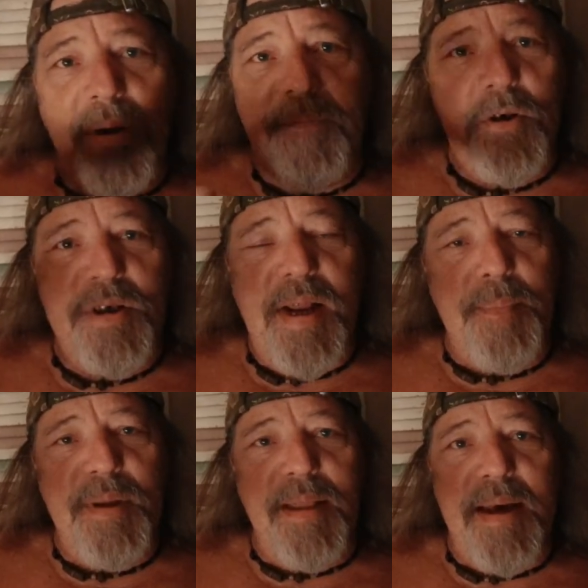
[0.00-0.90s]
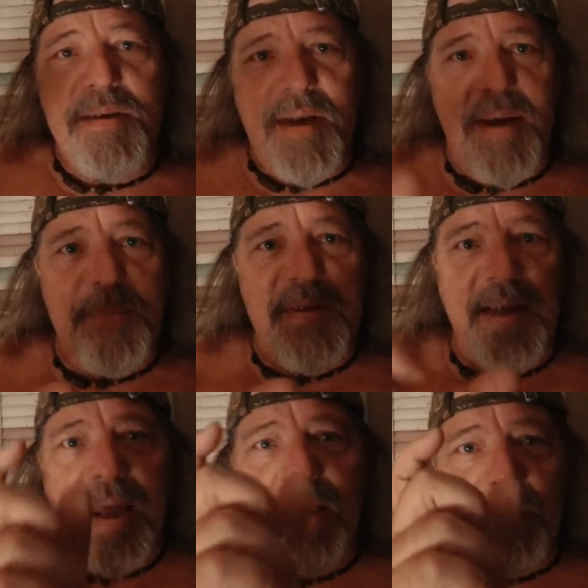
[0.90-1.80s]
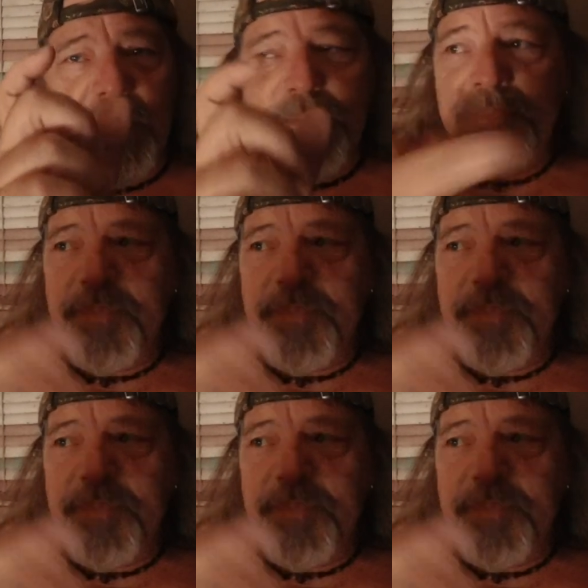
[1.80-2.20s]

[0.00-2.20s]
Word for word: My first name and last name together.